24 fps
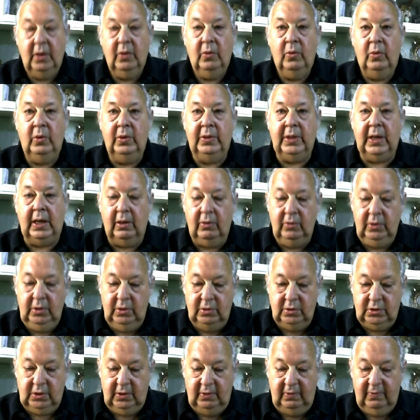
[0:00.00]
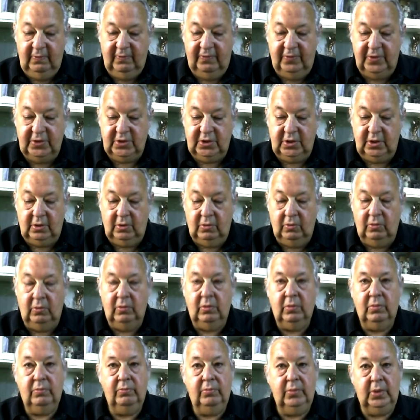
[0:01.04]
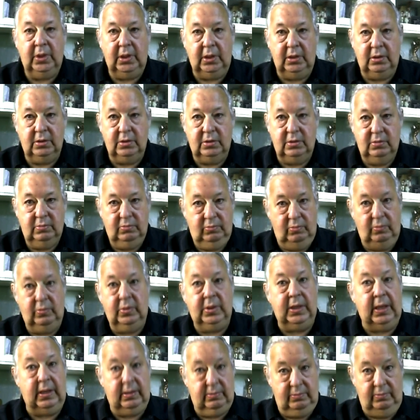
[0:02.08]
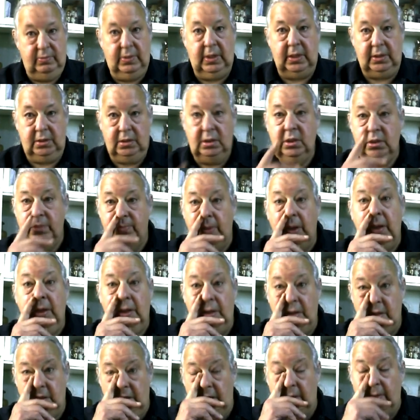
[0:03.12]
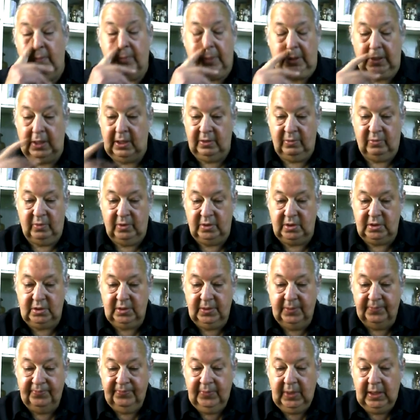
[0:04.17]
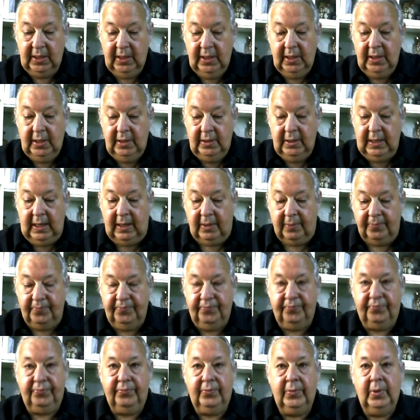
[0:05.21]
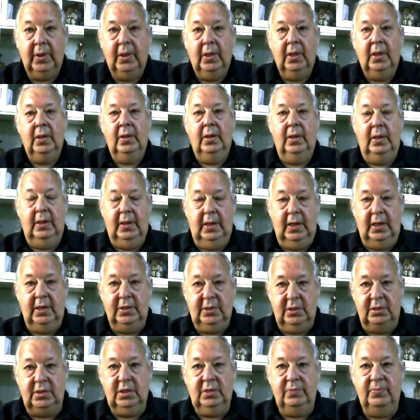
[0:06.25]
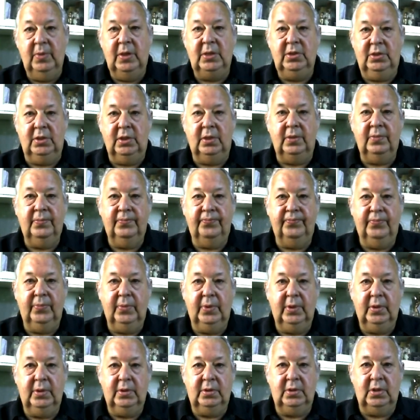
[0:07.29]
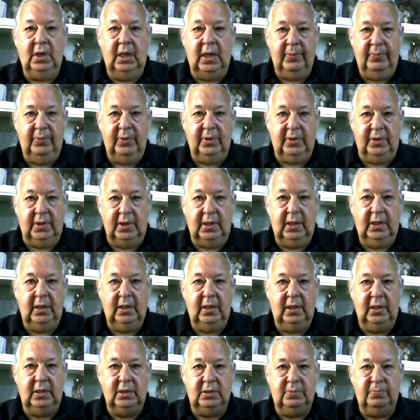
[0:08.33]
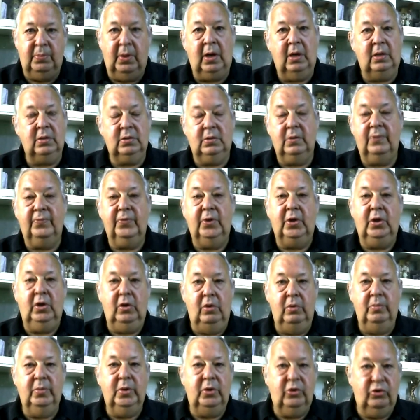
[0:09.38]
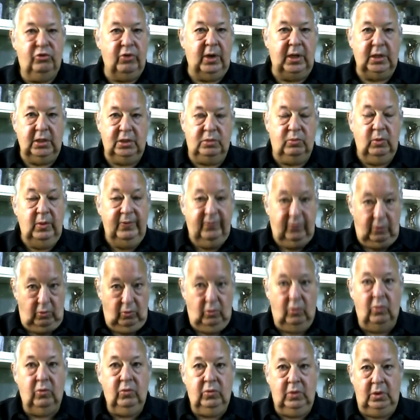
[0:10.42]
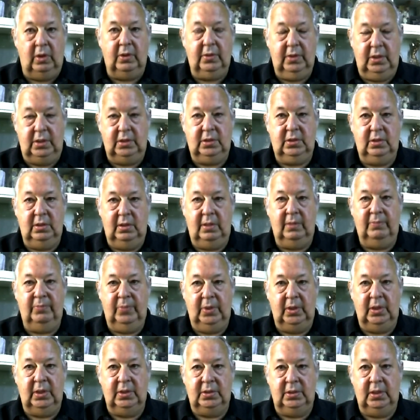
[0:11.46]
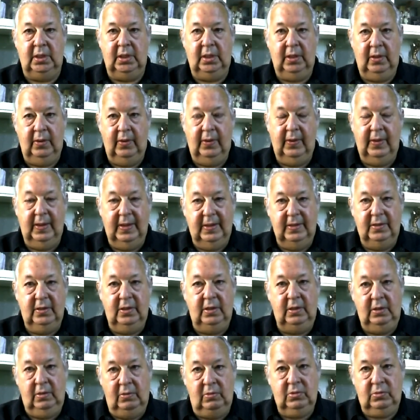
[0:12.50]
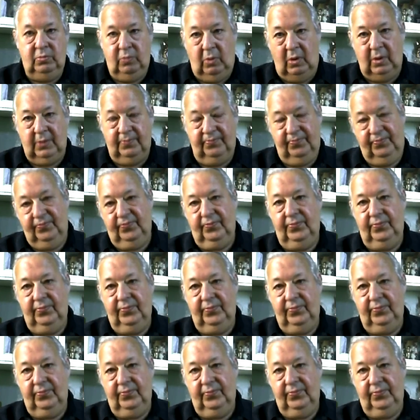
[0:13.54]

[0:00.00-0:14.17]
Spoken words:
without using physical means, without actually speaking to them, in other words. Now, as I just mentioned, telepathy is part of the human traits. We've all got this ability to use what